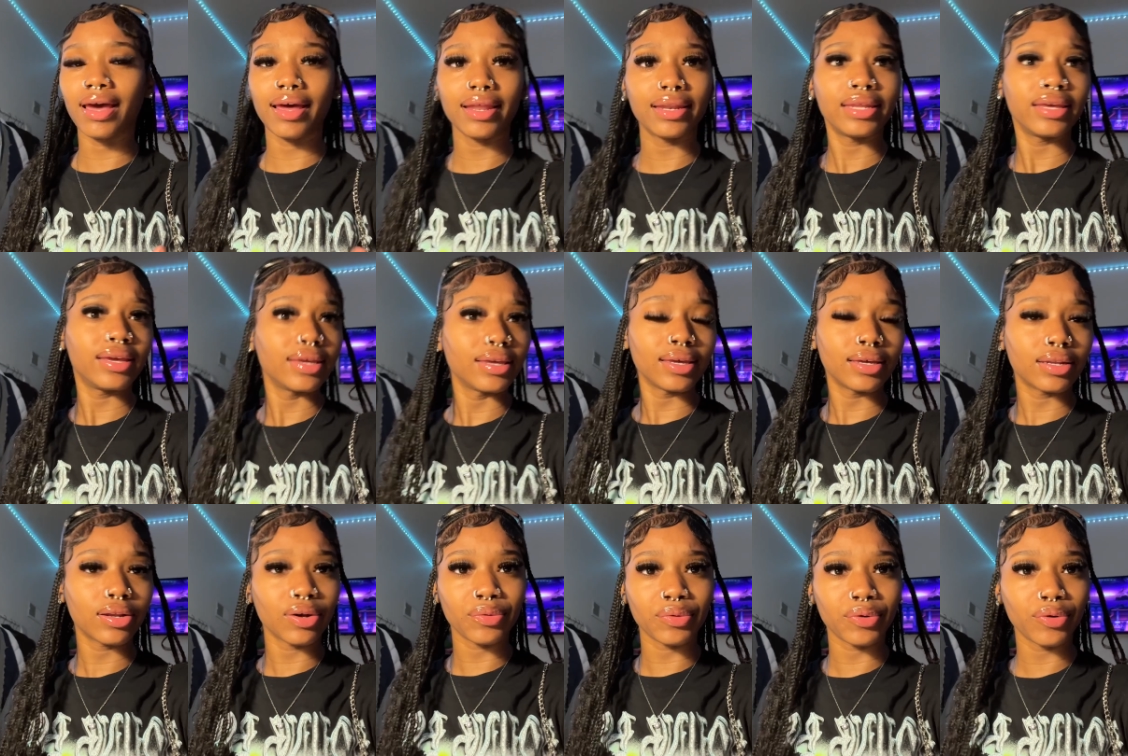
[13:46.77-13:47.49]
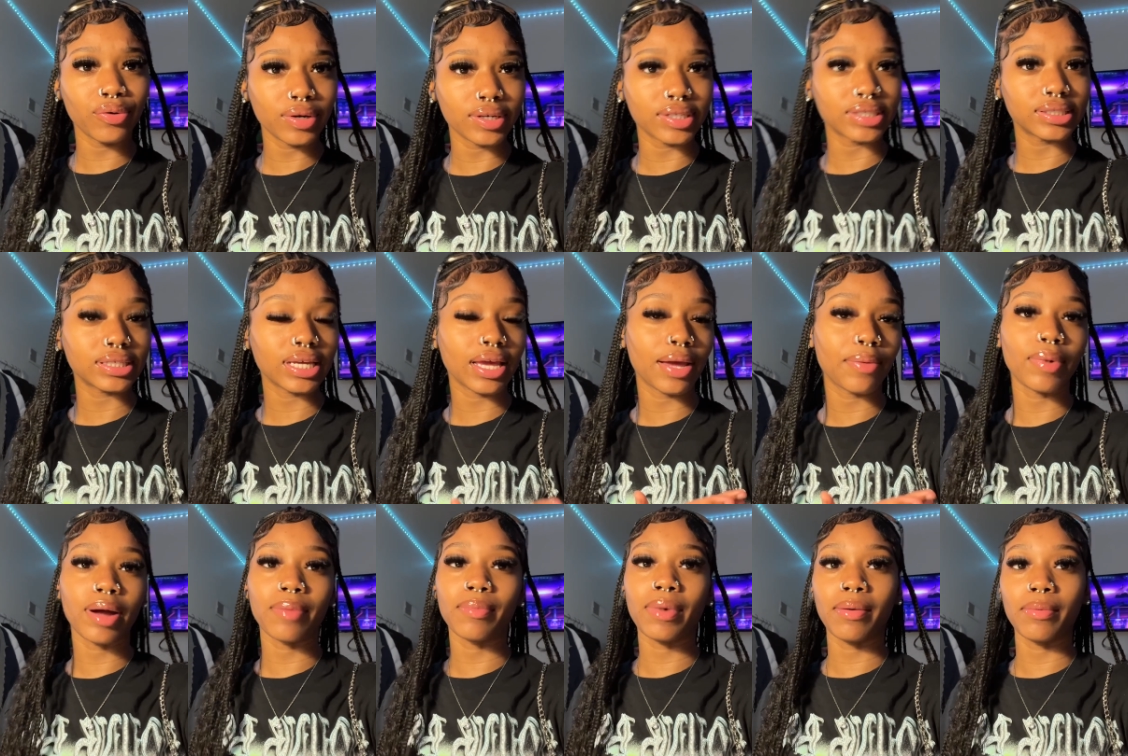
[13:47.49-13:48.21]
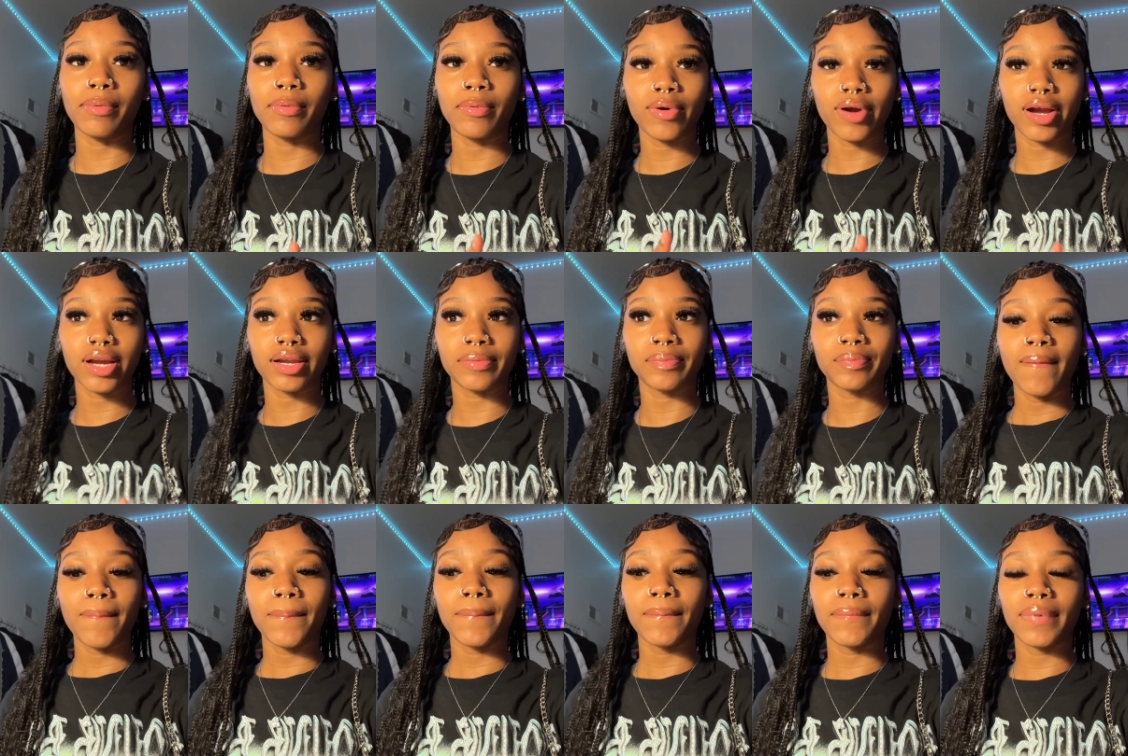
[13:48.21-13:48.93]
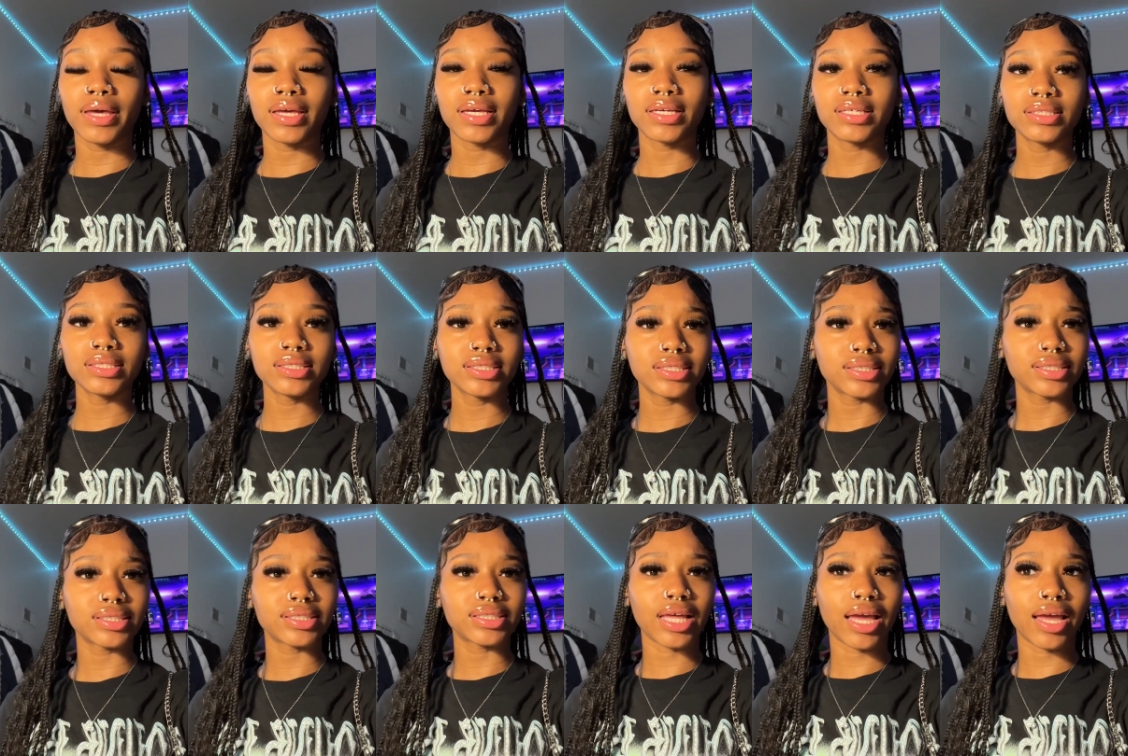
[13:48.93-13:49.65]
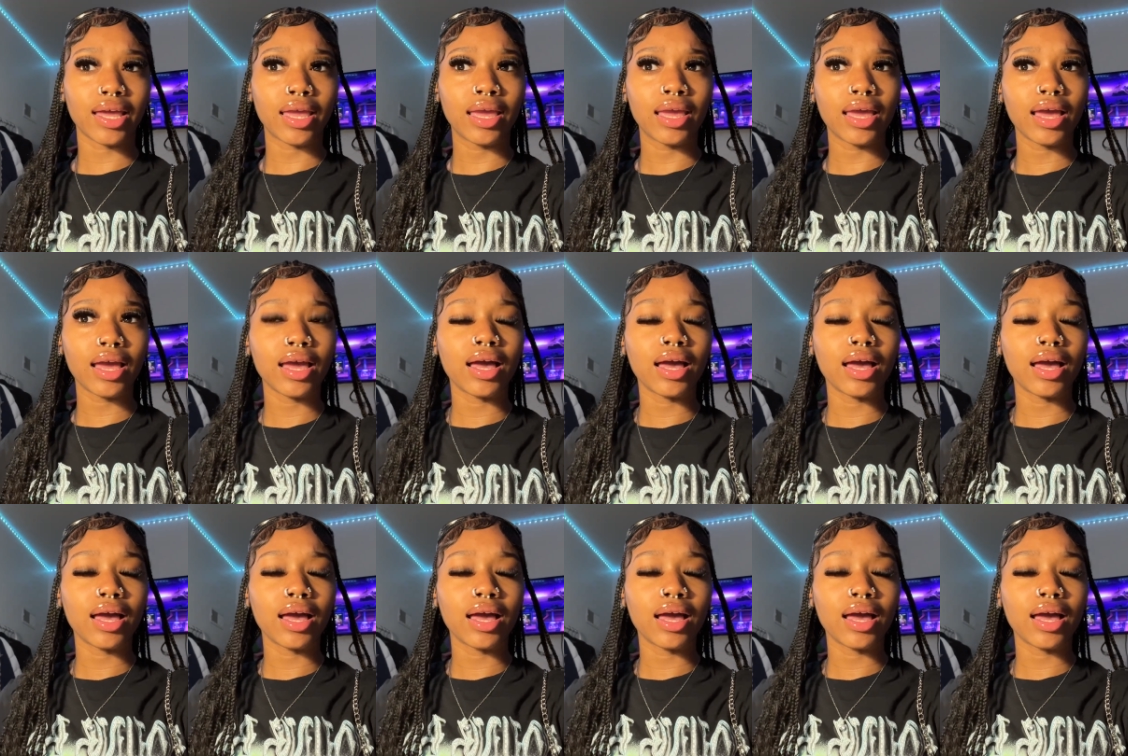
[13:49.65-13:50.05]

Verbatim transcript: i didn't get no recordings and my mom recording. but it's because like